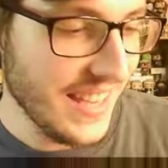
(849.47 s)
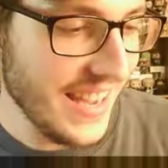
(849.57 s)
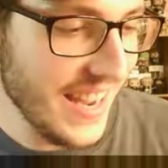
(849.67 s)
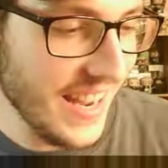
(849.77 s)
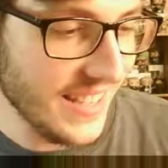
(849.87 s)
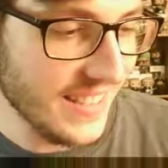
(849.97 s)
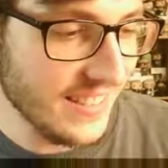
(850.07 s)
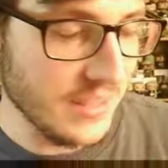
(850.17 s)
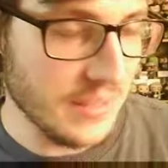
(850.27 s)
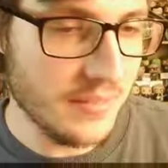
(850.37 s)
And
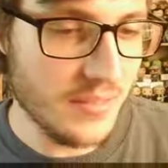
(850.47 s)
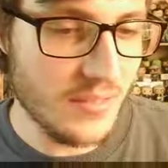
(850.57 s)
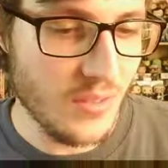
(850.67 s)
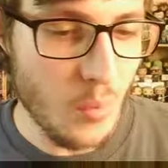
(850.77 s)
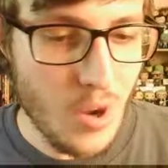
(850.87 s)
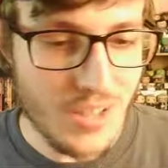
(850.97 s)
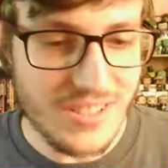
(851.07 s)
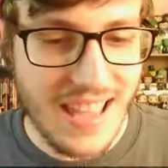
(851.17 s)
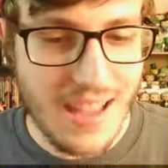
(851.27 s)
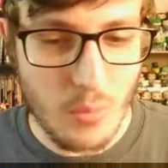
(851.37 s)
the ones
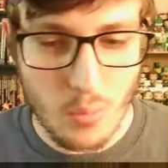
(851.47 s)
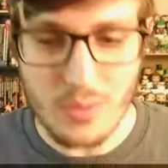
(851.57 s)
that